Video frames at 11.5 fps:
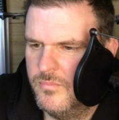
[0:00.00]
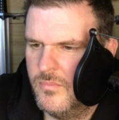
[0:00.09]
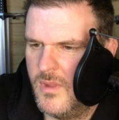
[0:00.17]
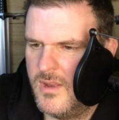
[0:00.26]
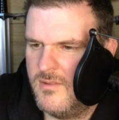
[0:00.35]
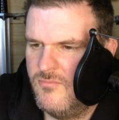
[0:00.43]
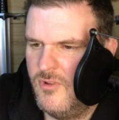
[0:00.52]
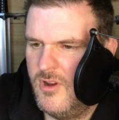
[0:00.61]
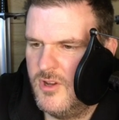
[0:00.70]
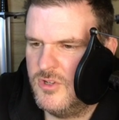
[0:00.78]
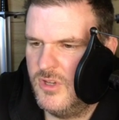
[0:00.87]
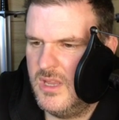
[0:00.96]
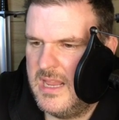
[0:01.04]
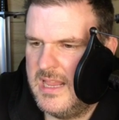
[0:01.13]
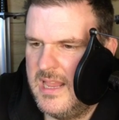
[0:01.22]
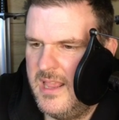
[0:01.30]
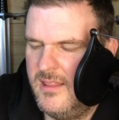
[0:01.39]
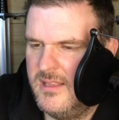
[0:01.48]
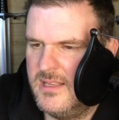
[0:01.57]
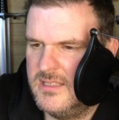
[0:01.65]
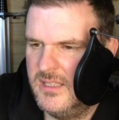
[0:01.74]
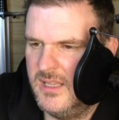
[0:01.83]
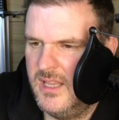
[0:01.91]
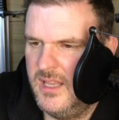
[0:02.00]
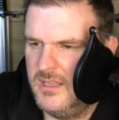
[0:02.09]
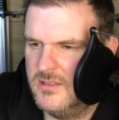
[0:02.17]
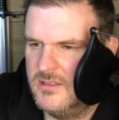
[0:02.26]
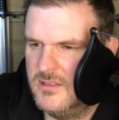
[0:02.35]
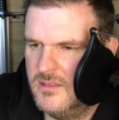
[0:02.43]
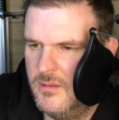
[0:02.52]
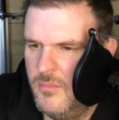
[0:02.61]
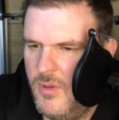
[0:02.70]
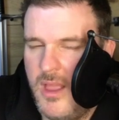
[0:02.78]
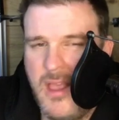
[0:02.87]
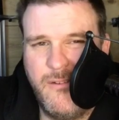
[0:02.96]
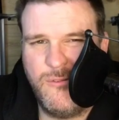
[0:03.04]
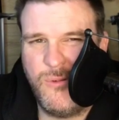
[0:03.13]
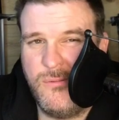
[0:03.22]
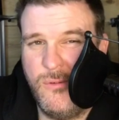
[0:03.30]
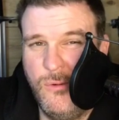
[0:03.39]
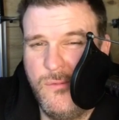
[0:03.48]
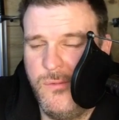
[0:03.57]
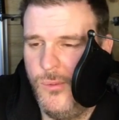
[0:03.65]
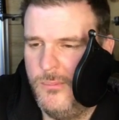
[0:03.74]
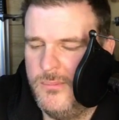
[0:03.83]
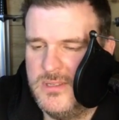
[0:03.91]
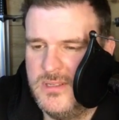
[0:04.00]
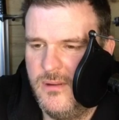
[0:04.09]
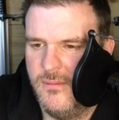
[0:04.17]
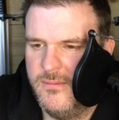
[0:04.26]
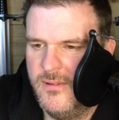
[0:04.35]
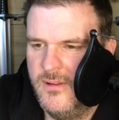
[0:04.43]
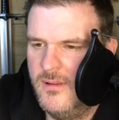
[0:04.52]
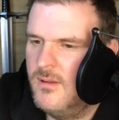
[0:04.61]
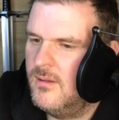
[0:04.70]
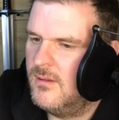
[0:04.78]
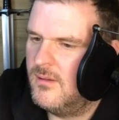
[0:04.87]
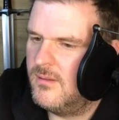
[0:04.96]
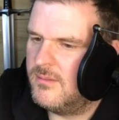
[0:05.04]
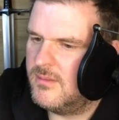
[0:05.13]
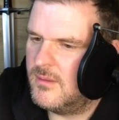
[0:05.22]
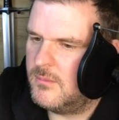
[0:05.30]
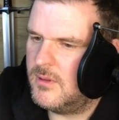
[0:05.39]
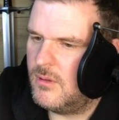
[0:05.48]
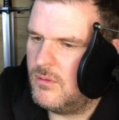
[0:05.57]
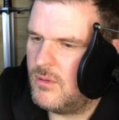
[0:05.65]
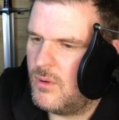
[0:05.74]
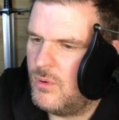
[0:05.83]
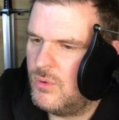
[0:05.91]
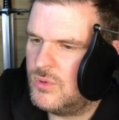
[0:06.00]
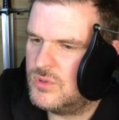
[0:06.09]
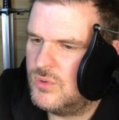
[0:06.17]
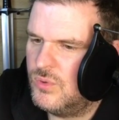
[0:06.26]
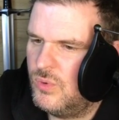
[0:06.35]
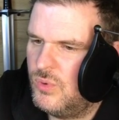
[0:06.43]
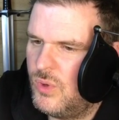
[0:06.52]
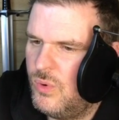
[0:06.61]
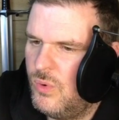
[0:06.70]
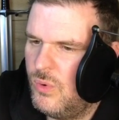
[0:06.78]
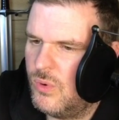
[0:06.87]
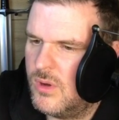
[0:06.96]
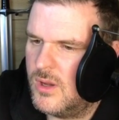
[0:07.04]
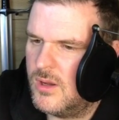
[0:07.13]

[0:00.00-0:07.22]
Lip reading: I didn't realise you could get these in kits. I might have to have a look for one myself. There we go, old school, the Hawk